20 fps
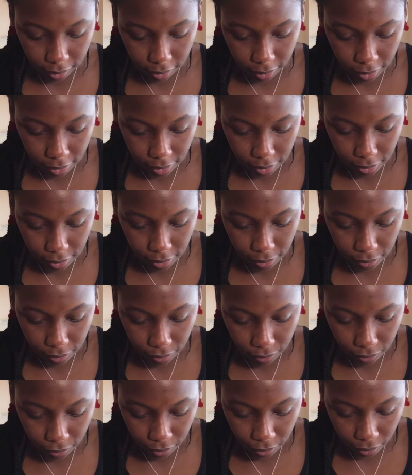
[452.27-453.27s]

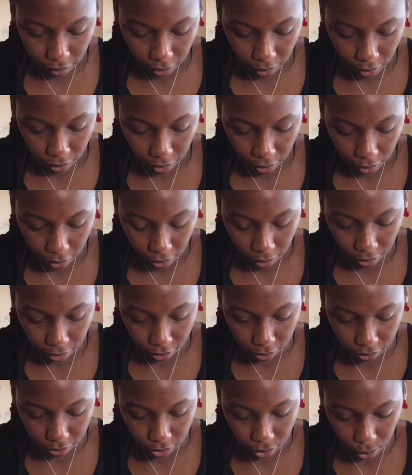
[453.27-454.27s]
of the
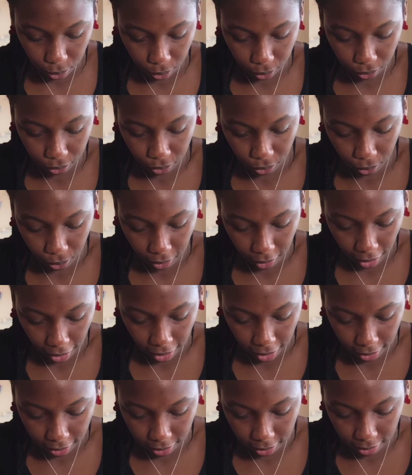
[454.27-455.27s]
skewer so
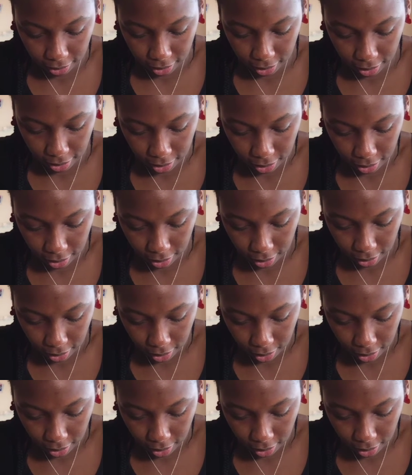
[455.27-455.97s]
that the